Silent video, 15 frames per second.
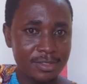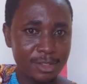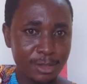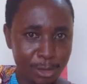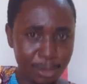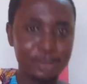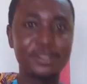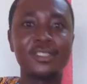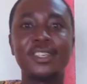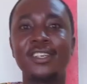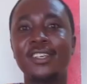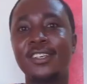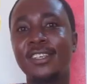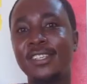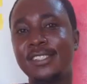Good.
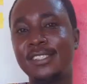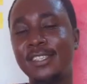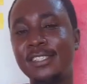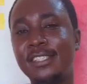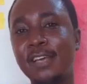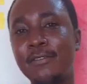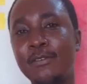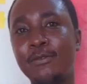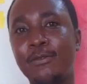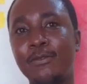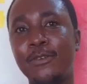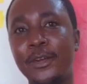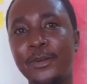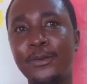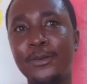C7,
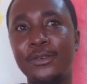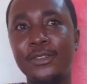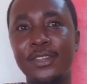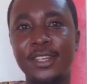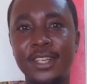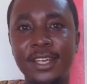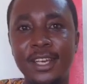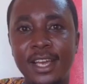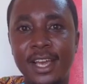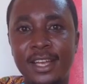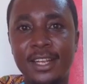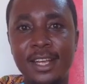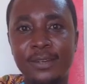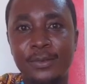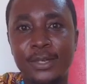very good.
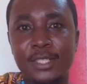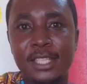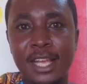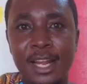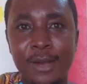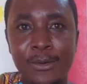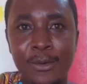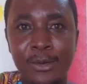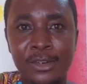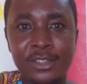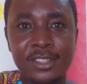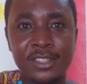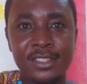And then which other chord?